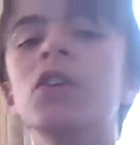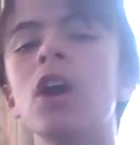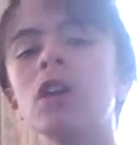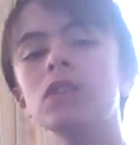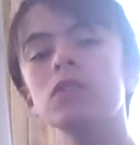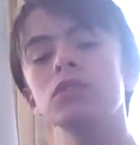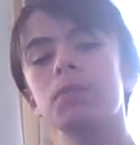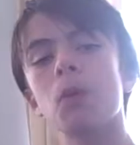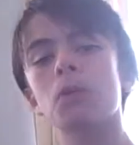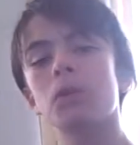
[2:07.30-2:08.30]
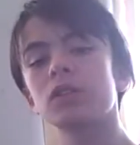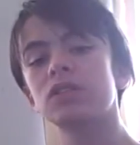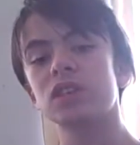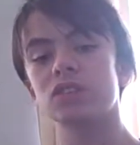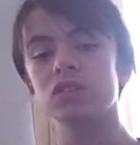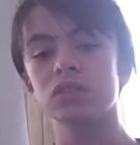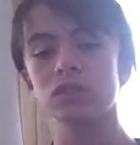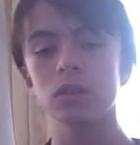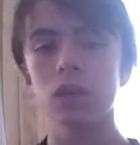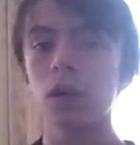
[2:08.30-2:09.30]
not use Pokemon
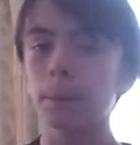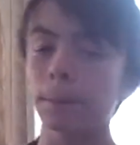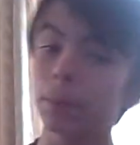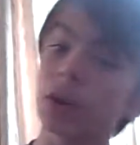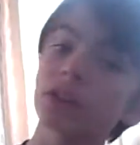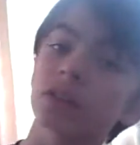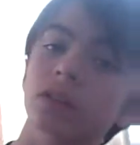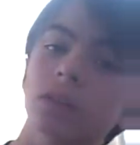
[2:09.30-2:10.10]
Centers, but